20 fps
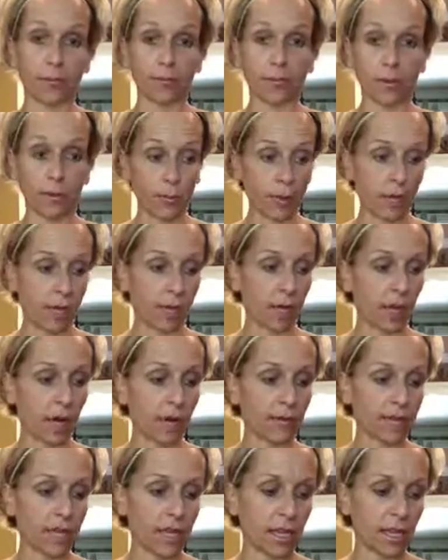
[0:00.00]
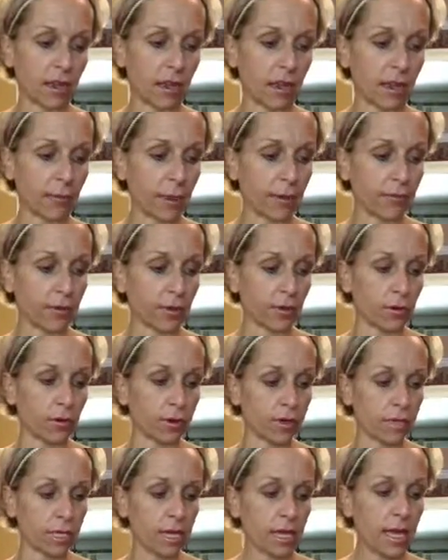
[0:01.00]
for me, I've taken all of my
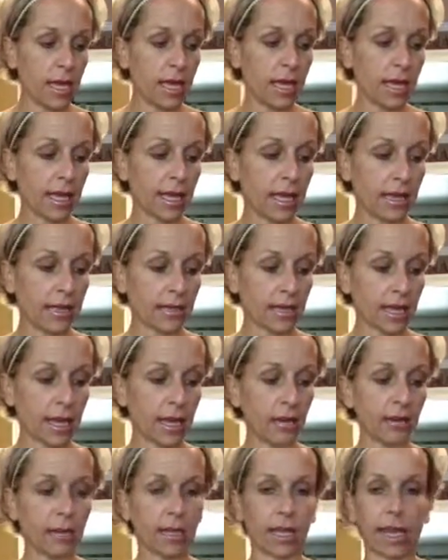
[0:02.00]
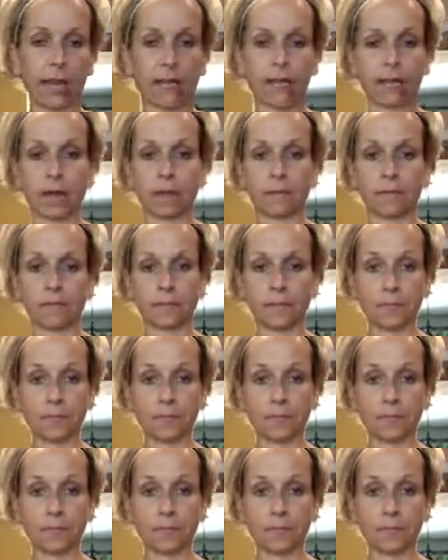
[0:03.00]
fruits and I already have them